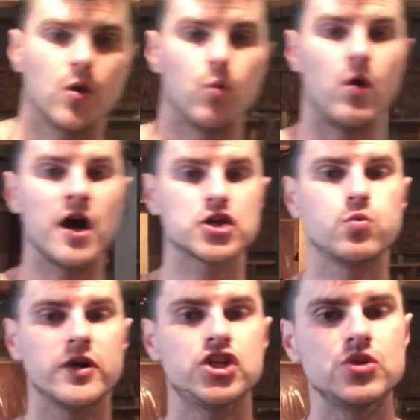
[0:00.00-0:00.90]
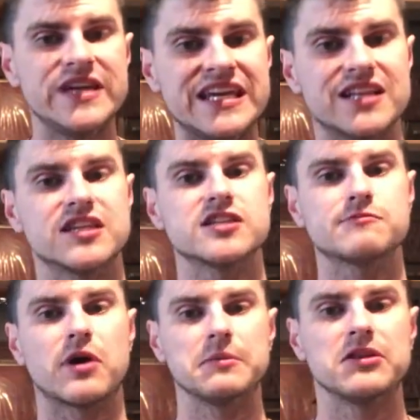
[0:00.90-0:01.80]
watch what you eat. This
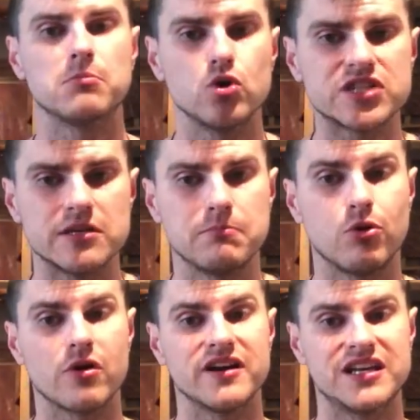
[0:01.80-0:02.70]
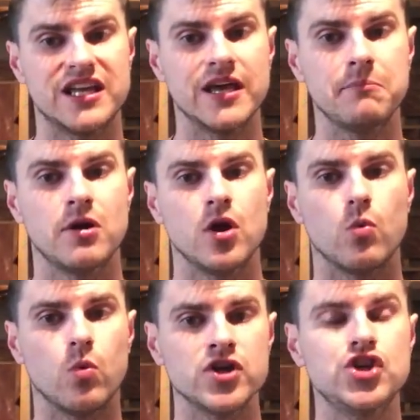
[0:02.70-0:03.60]
is probably the most important tip.
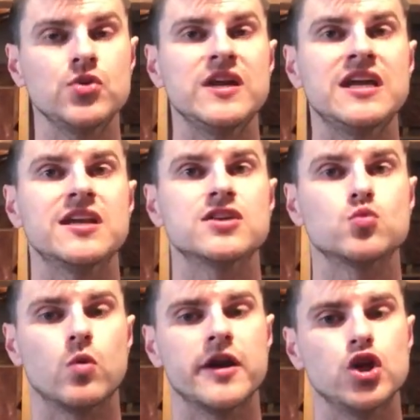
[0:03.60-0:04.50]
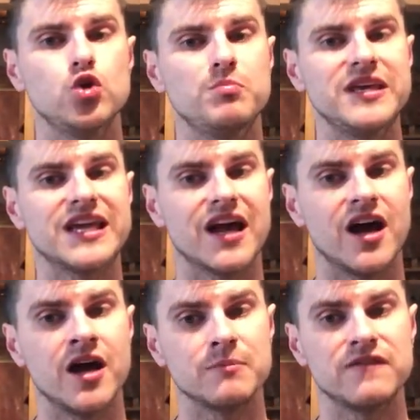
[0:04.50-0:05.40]
What you eat is what you
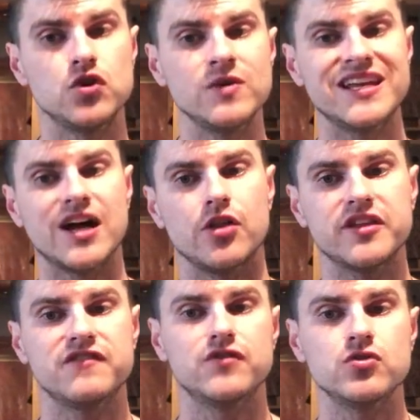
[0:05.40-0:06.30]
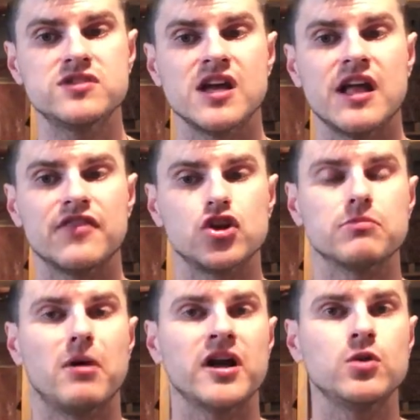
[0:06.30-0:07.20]
become. If you eat healthy foods, then
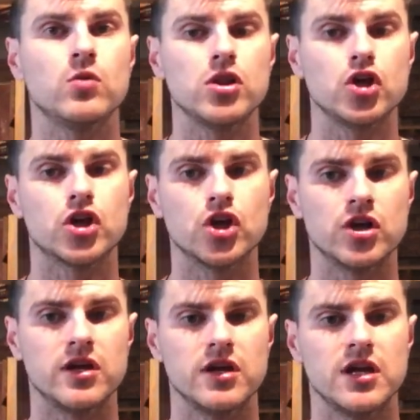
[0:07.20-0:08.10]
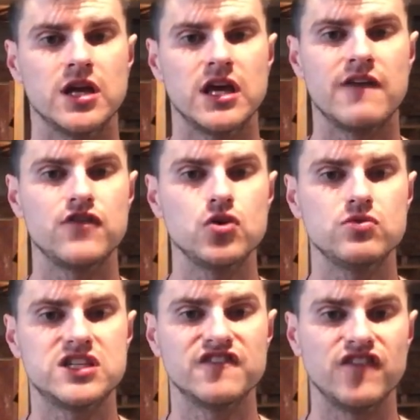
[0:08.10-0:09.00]
your body will look good. If
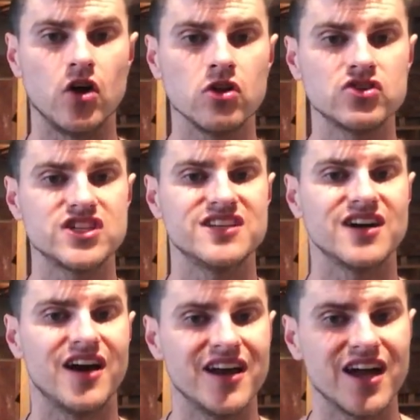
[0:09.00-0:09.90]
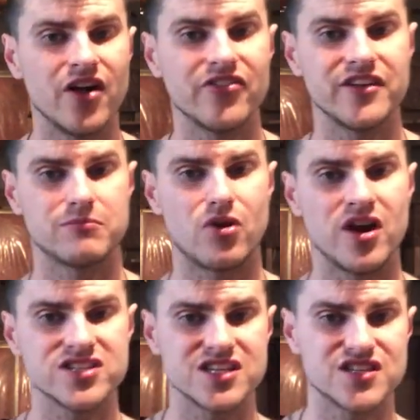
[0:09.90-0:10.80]
you divulge into unhealthy and
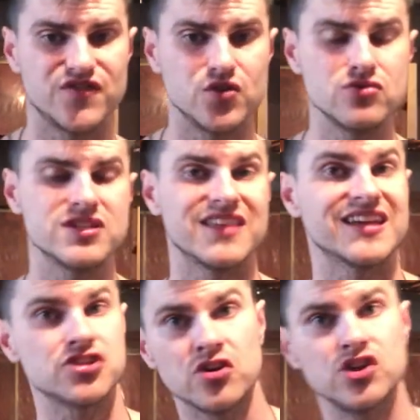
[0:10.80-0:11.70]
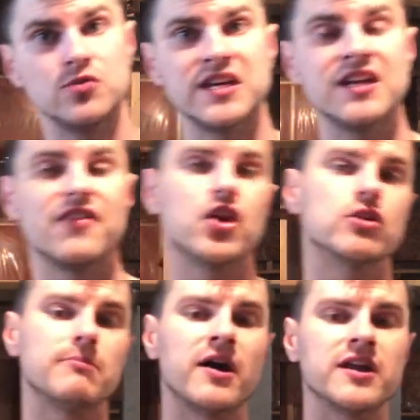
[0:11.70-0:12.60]
processed foods and that's all you eat, then
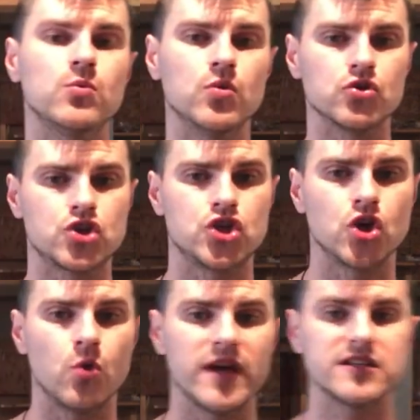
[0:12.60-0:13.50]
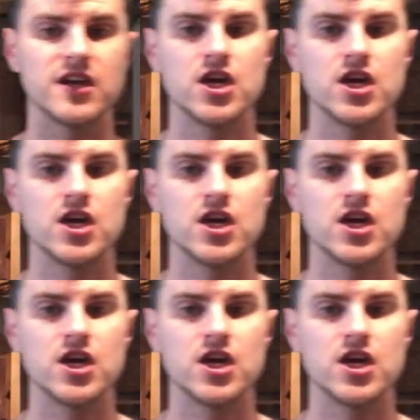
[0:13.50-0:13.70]
your body will show it.